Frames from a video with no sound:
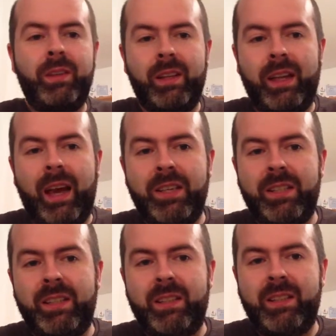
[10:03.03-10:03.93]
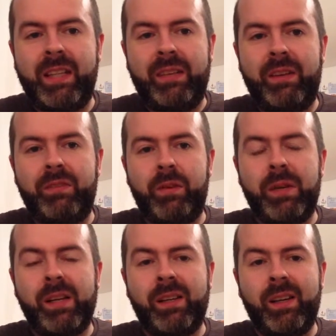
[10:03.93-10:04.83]
the guy Stevie from
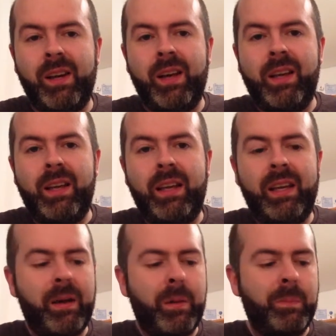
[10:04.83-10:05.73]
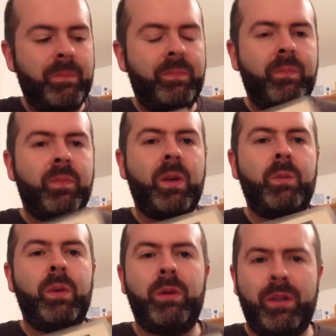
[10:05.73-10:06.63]
here, he
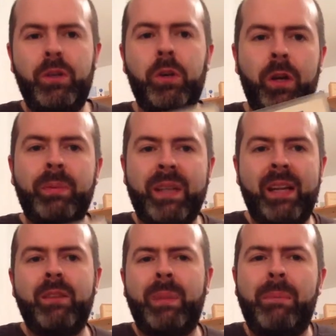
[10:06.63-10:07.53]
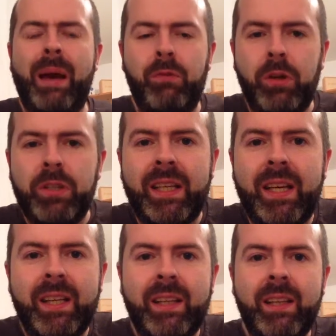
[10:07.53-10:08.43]
we were queuing up to get in, this big mad rush to get
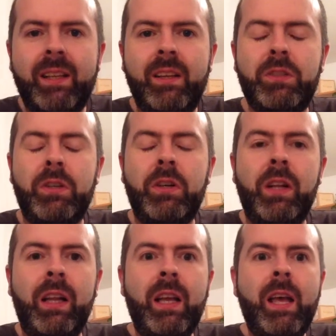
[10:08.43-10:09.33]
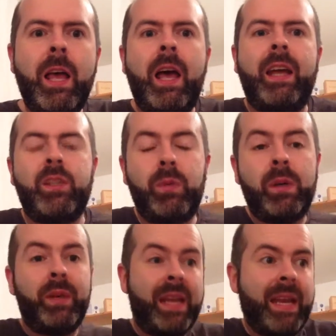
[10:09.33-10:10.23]
in the Ulster Hall, and as we
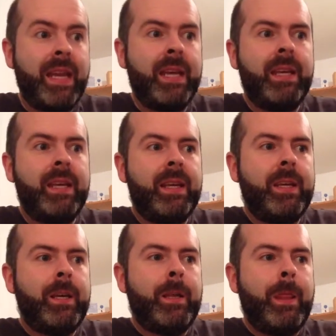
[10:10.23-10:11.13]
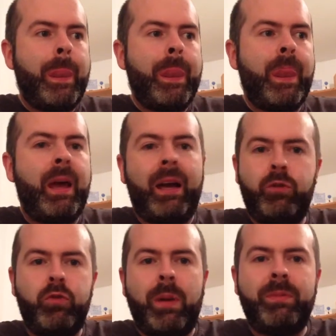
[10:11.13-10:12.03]
went in, I
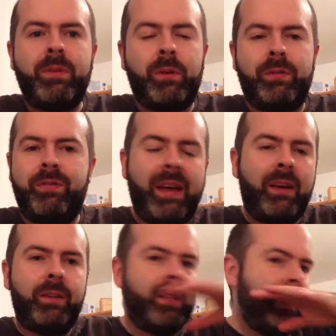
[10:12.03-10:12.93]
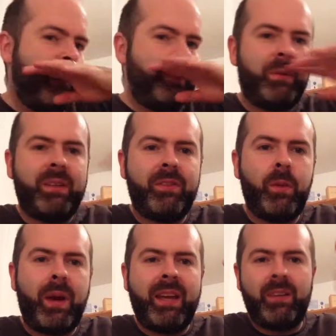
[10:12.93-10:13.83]
tripped or fell on the steps or whatever in the
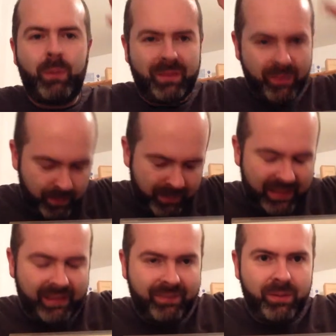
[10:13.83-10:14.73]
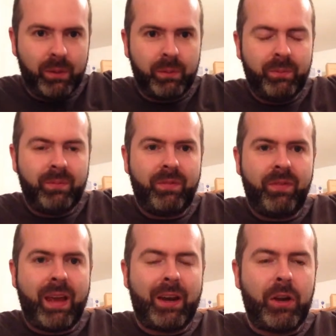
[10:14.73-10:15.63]
way in, went completely,
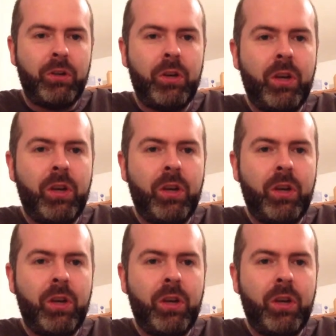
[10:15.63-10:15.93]
flat out.